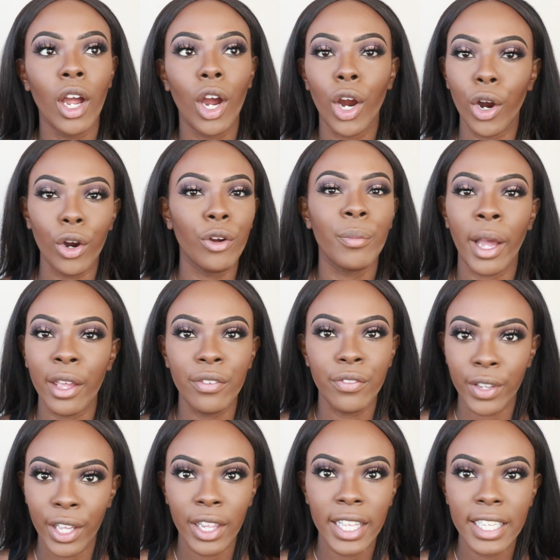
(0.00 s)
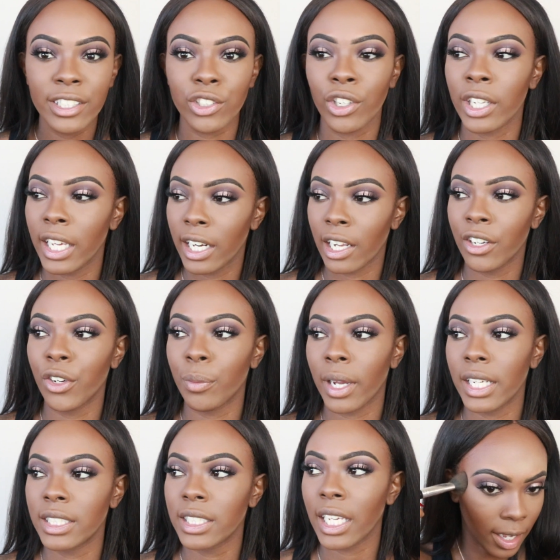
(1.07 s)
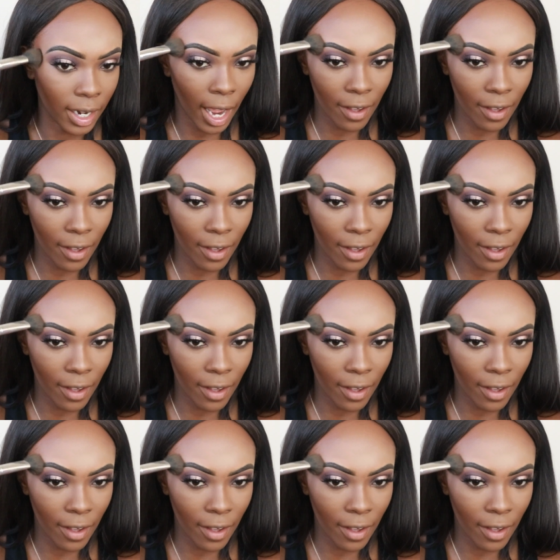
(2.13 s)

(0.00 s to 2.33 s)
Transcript: hurt my feelings or get under my skin.